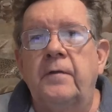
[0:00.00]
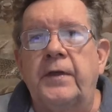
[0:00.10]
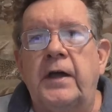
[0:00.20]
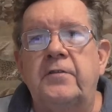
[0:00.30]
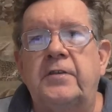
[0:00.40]

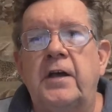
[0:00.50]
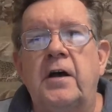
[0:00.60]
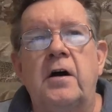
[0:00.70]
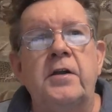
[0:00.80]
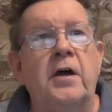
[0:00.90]
they say,
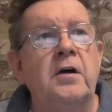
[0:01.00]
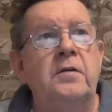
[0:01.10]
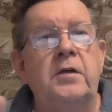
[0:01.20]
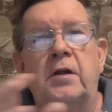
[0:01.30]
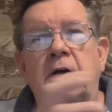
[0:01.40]
oh no,
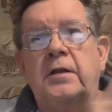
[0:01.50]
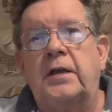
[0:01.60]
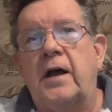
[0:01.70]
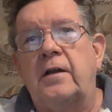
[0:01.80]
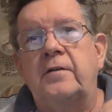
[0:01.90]
you know, the
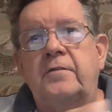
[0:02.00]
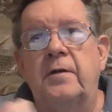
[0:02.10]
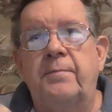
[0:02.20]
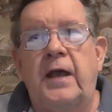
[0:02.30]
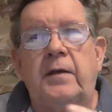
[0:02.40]
coloureds
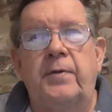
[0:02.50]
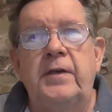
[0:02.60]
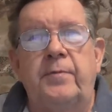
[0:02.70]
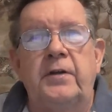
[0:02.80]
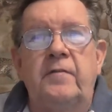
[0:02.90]
are black
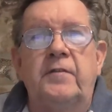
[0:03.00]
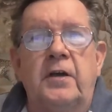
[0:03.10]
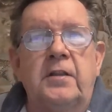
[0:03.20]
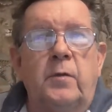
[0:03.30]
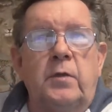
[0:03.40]
people, even
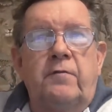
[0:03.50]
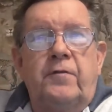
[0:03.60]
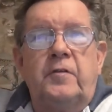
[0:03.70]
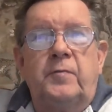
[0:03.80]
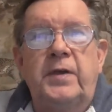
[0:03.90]
though they were the
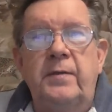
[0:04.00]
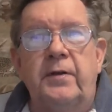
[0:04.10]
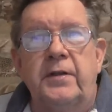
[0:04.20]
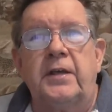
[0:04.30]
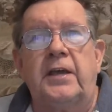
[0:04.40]
first
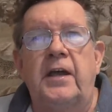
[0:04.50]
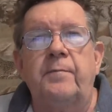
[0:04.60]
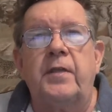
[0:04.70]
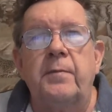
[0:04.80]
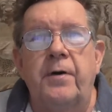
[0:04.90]
people in the
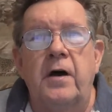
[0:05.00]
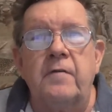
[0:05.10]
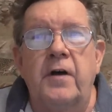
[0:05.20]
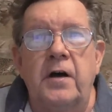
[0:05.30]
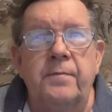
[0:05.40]
Cape, they're part
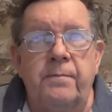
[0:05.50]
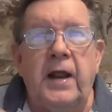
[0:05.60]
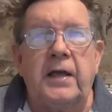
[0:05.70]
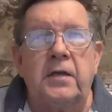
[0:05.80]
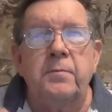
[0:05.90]
of our
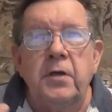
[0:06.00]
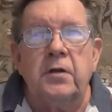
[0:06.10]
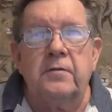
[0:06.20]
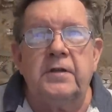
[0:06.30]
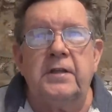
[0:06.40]
black
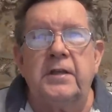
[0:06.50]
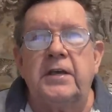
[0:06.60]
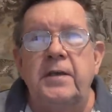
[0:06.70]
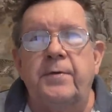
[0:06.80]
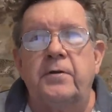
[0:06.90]
community, and they
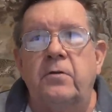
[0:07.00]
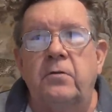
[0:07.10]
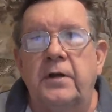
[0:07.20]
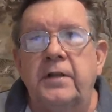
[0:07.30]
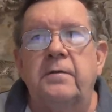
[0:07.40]
keep on
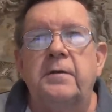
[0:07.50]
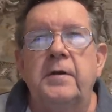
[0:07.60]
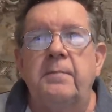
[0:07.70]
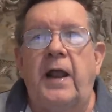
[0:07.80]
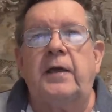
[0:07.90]
calling them
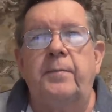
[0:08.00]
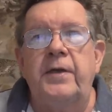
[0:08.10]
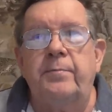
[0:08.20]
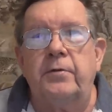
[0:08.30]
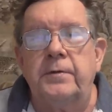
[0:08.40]
black
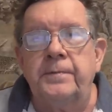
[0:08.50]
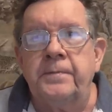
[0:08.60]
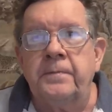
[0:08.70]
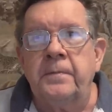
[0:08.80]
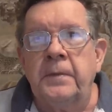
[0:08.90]
people.
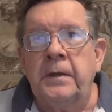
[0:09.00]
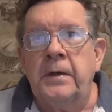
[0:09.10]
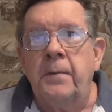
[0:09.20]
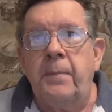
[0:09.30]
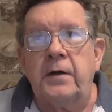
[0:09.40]

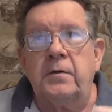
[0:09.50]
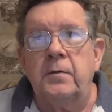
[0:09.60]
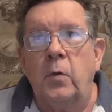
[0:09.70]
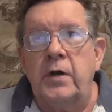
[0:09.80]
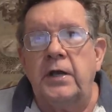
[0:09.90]

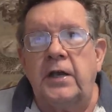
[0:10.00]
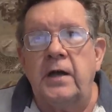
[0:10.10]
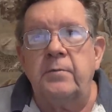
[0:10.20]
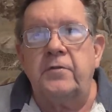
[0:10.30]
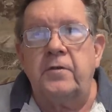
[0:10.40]
But when it
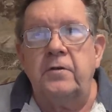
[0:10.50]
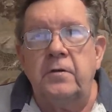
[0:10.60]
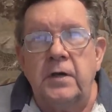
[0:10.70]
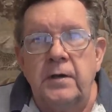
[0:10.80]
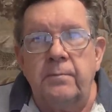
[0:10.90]
comes to